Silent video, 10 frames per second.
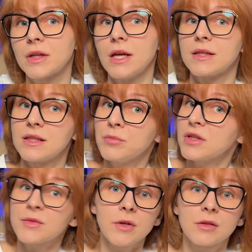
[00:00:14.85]
As simple
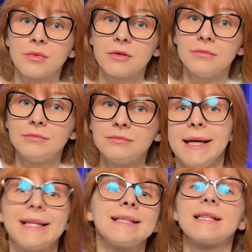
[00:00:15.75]
as possible.
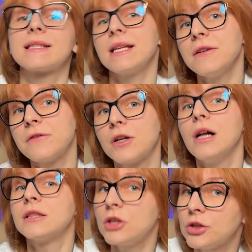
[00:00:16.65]
It is a safer
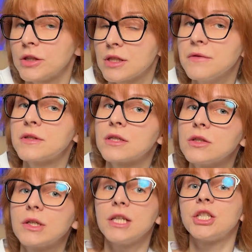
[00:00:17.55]
alternative
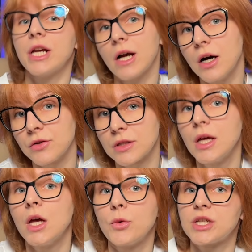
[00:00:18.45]
to git checkout,
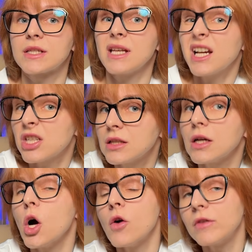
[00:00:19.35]
which is actually
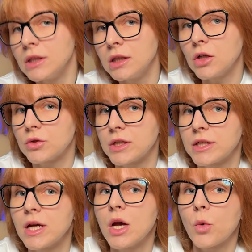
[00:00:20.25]

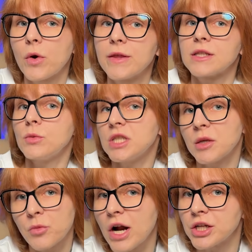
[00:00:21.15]
overloaded with
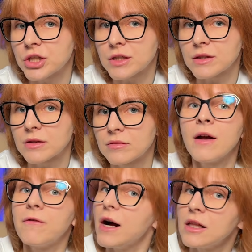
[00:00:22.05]
switching branches,
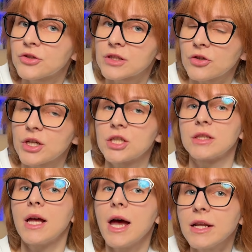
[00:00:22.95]
file
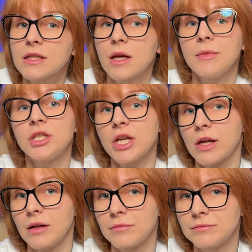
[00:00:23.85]
restoration, and commit
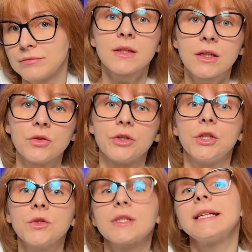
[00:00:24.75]
checking. So
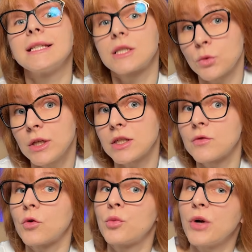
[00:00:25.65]
use git switch
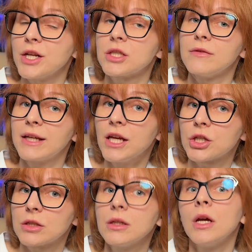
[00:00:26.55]
for branch
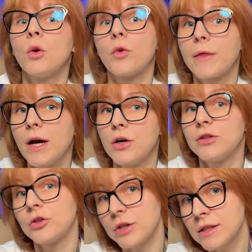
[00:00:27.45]
navigation
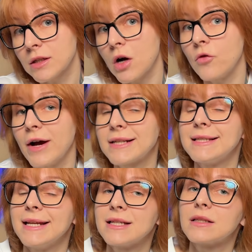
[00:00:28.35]
without the risk of
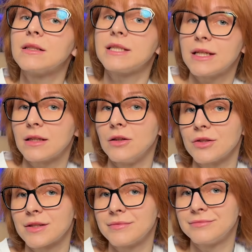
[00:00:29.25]
accidental data
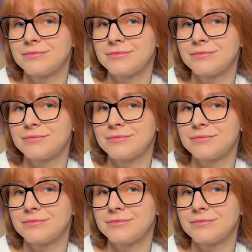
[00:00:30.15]
loss.